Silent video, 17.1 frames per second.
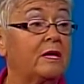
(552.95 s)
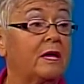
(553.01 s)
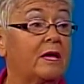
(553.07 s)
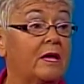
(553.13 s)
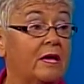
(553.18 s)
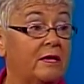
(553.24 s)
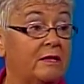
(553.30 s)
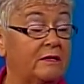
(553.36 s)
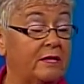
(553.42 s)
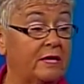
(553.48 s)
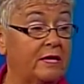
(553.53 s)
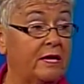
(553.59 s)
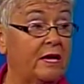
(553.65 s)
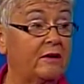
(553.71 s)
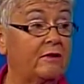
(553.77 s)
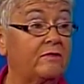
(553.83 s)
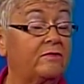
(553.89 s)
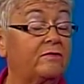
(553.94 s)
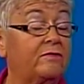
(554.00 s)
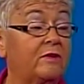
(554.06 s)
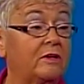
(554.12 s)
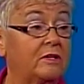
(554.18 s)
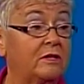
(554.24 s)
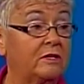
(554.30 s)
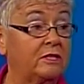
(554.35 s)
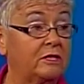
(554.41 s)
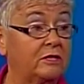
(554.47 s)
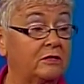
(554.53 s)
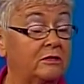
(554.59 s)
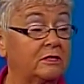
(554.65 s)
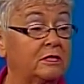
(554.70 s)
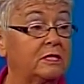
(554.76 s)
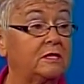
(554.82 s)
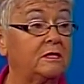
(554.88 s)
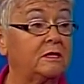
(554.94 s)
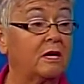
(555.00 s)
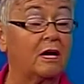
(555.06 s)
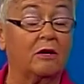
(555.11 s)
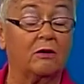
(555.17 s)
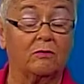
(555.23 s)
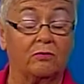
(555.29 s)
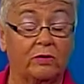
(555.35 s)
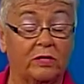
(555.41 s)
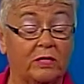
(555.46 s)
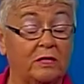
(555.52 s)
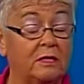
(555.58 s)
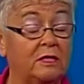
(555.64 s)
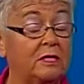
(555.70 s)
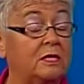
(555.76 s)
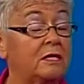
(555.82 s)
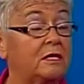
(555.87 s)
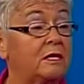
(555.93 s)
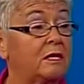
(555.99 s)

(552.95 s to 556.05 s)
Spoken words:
And they have yearly or weekly